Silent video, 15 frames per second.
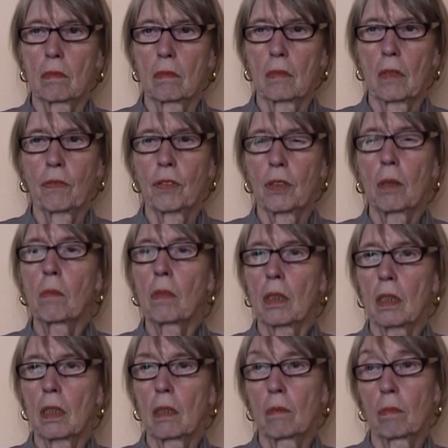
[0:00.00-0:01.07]
if
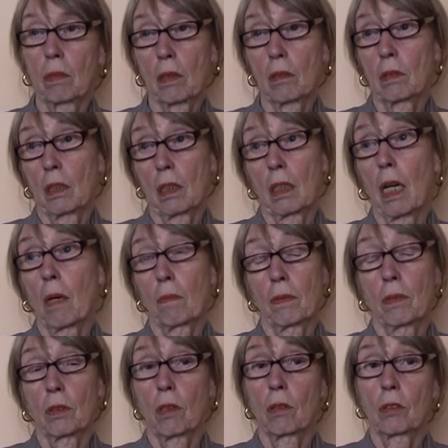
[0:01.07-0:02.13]
somebody, because it
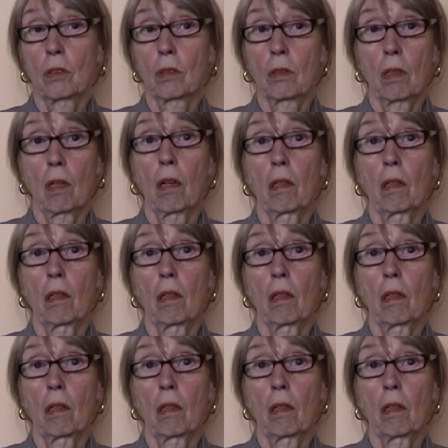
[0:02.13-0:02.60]
happens also